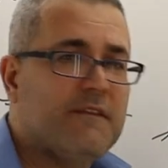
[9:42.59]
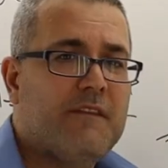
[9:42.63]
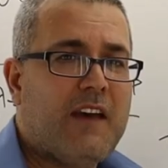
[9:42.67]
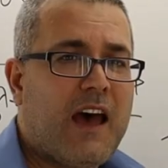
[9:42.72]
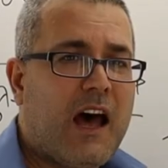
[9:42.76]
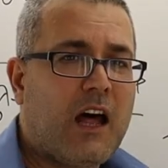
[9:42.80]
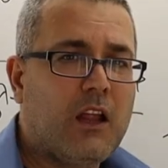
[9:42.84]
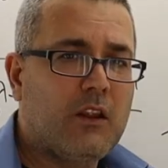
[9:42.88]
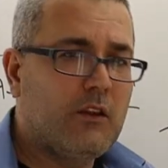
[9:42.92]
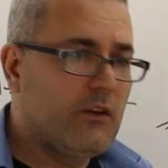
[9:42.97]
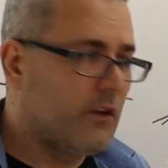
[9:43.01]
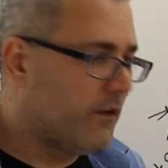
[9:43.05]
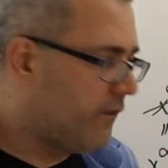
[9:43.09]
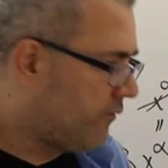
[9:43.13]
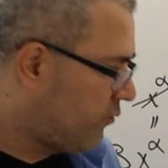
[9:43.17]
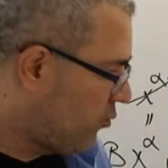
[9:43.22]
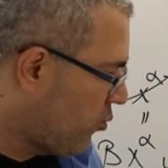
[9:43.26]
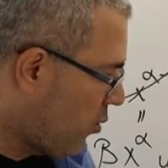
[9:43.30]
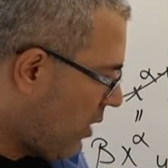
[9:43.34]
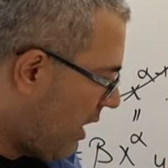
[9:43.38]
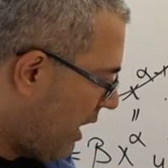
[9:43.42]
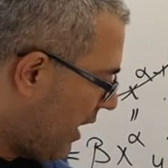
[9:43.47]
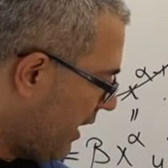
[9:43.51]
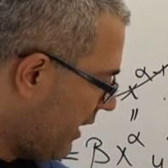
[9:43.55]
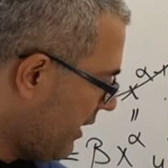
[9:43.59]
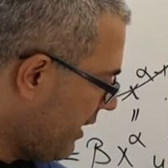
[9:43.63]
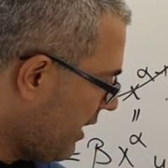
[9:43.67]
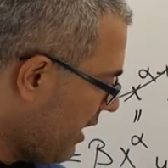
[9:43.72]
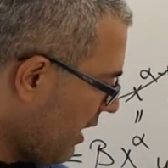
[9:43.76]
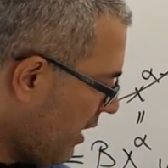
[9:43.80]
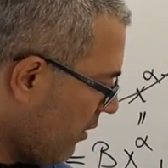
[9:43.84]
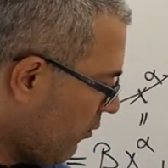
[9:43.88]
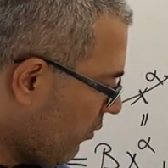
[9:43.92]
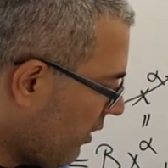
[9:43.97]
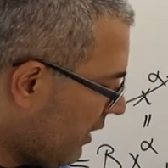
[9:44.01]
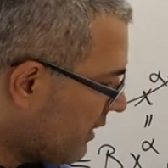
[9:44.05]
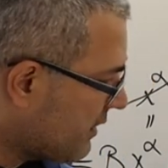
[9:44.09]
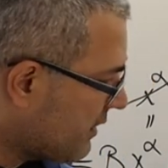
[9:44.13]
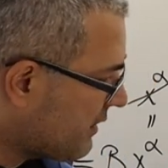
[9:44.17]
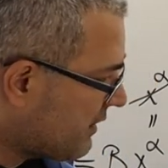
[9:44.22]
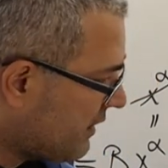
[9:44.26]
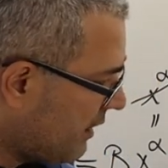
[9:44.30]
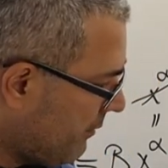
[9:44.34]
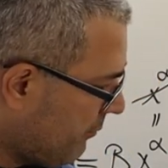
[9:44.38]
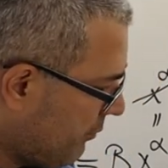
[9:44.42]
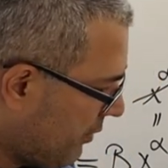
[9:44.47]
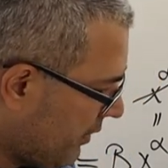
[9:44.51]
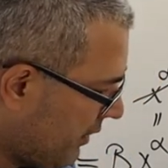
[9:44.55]
value of y? Well,
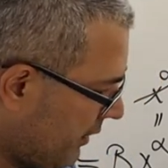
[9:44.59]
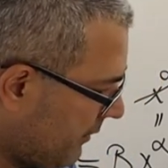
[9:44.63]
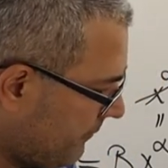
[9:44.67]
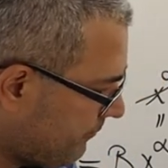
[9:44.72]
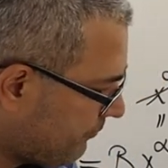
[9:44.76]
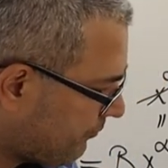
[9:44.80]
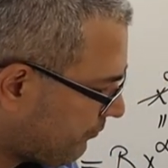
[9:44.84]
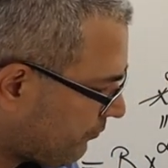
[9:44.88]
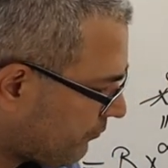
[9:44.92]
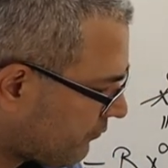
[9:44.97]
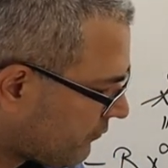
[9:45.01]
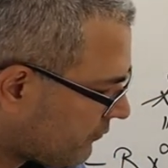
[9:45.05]
simple.